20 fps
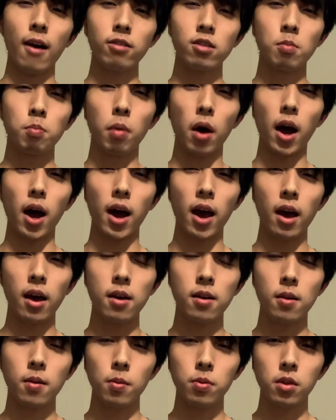to buy
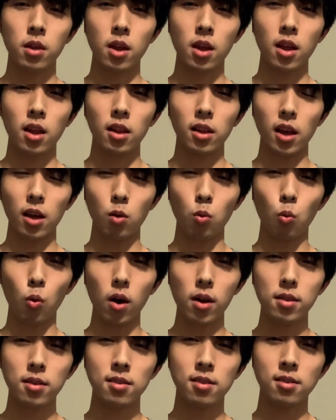like
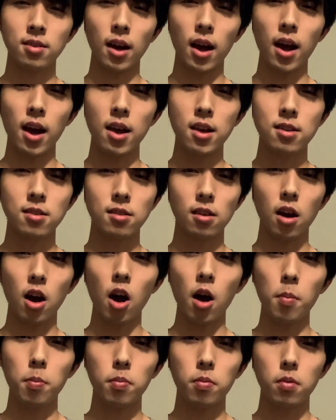one size
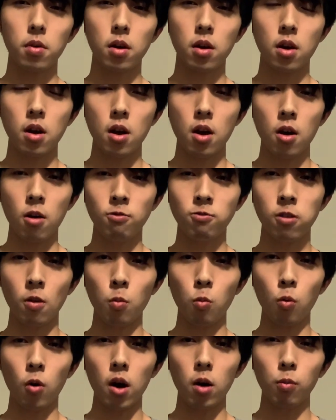up from
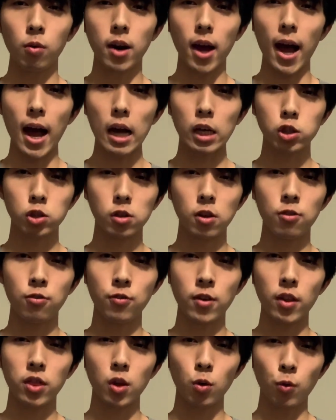what would actually
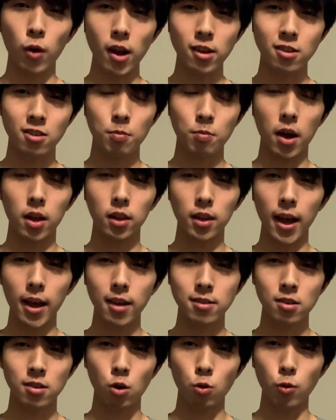fit the rest of my legs
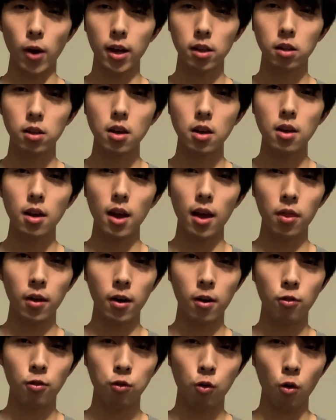correctly. And
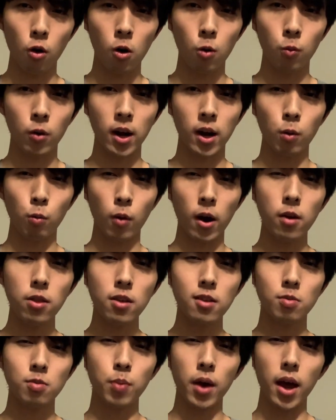therefore, when I wear
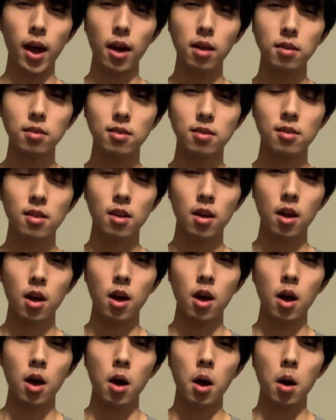these pants,
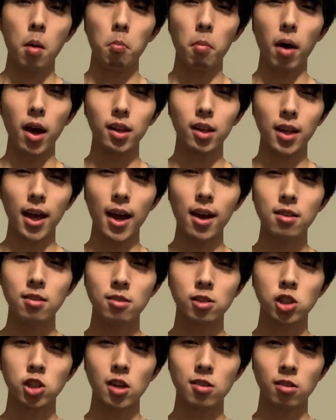my legs
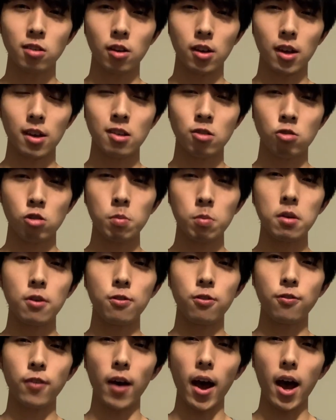just look extremely
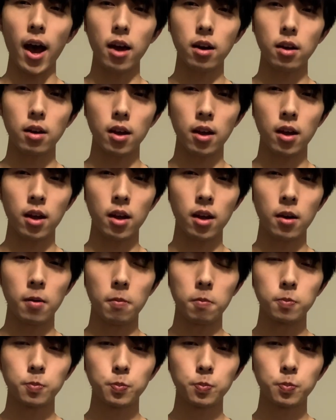fat. And